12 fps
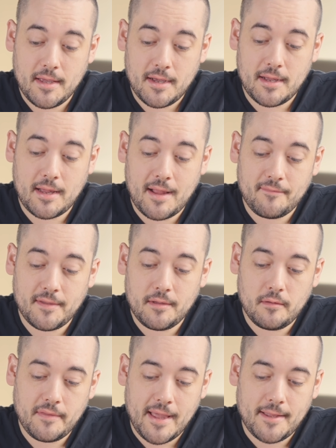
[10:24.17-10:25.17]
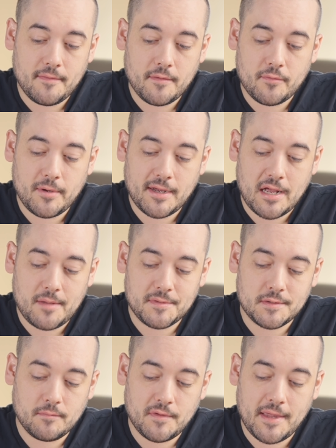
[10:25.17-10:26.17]
I feel that the Three of
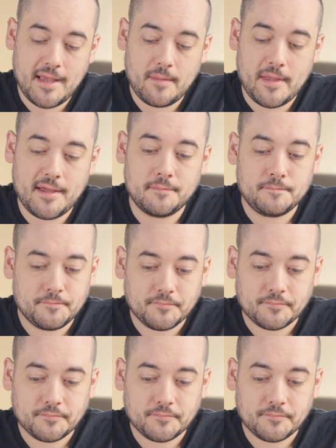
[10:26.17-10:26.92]
Cups with the Hangman